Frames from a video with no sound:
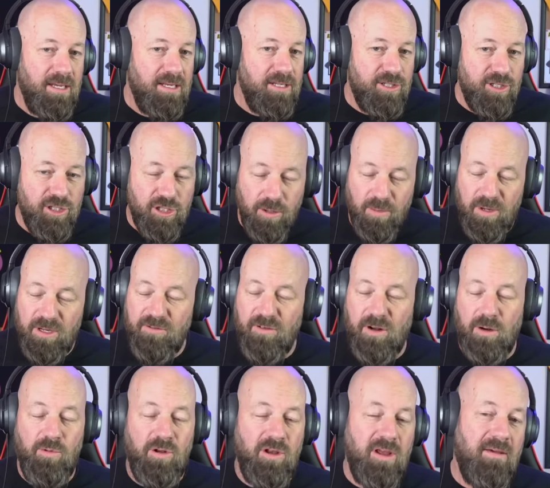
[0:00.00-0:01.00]
He's so much
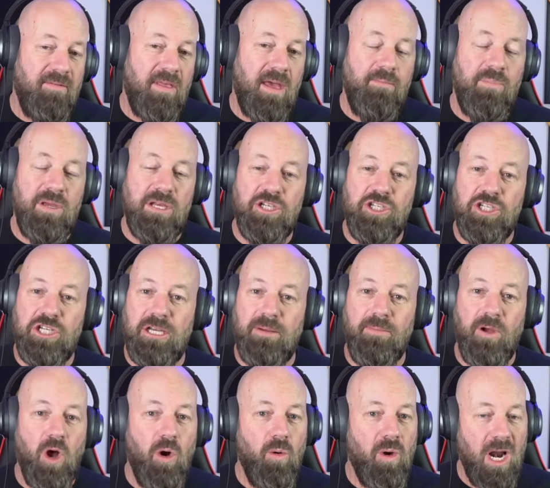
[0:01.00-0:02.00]
fun when you have that
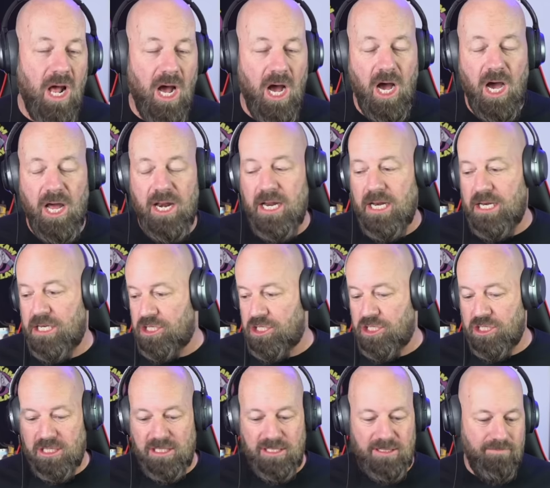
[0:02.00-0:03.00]
BGM going on and he's
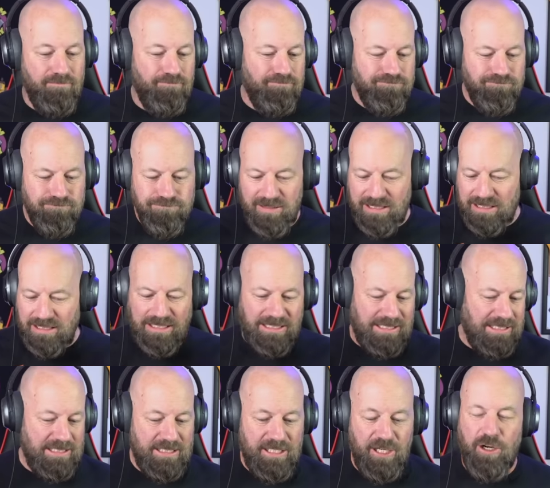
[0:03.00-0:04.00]
just,
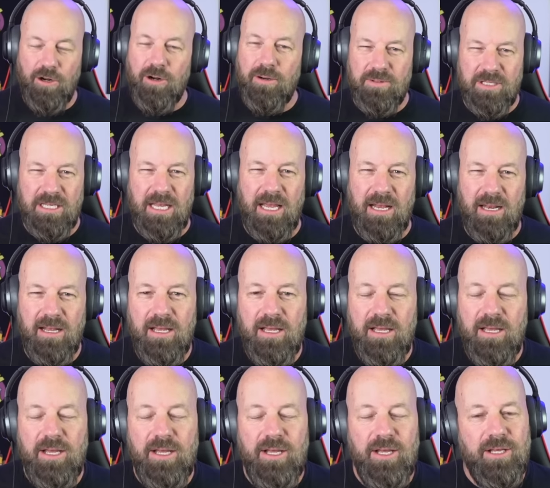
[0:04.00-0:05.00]
oh, you know what I'm saying?
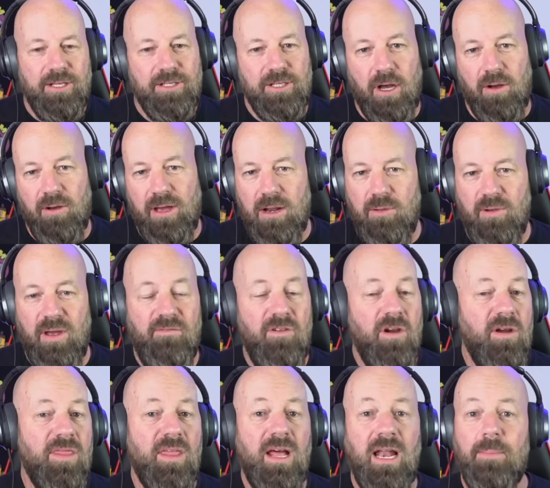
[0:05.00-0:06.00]
So anyway, if
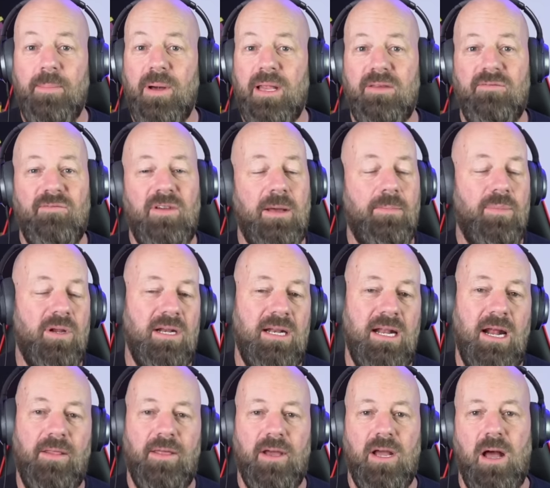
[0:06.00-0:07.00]
you're a Thalapathy fan, put it
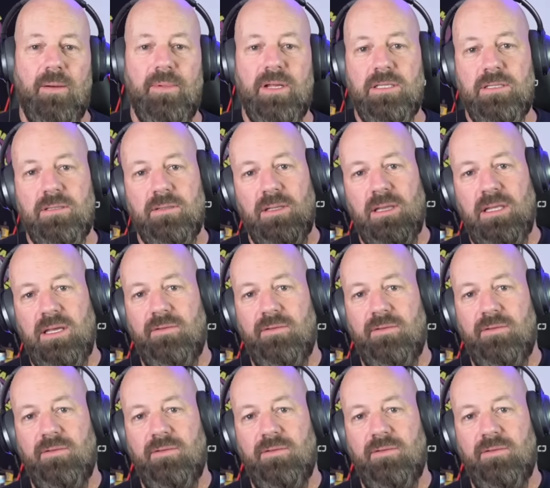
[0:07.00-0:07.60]
down in the comments.